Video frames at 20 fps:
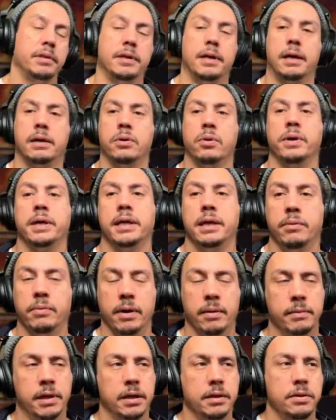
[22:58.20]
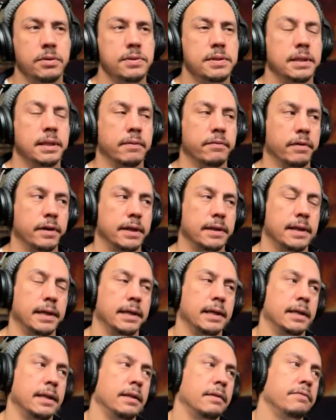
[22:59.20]
but they're not going anywhere. I'm not using them for
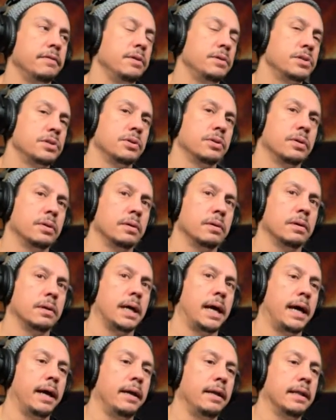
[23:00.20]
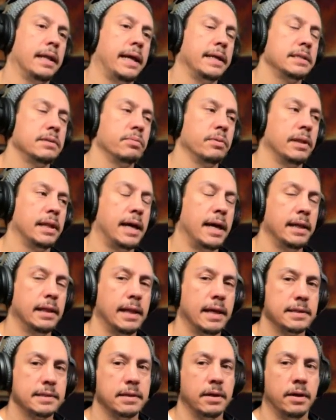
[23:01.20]
anything. And in the future, I'd like to rely
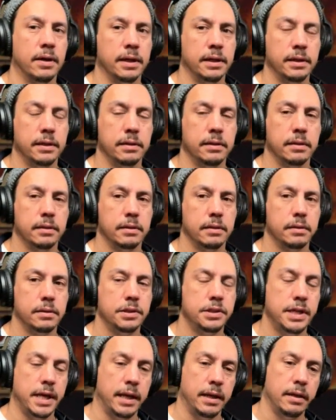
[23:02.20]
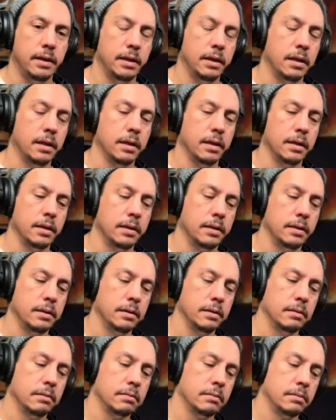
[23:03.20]
less on the